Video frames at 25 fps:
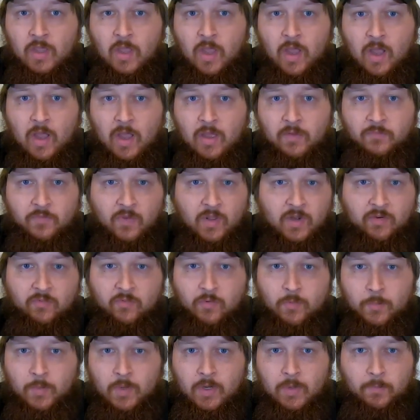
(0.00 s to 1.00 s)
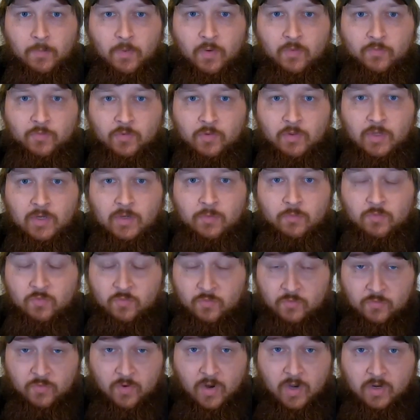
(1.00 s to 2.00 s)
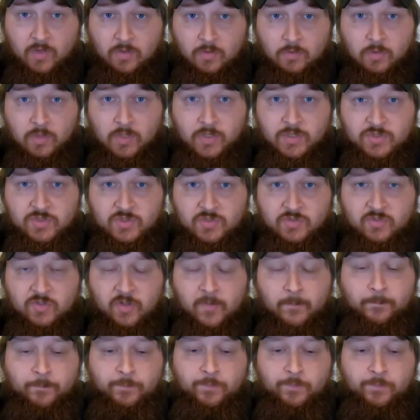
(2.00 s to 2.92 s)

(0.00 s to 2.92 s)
It fed everybody perfectly, and it was very delicious.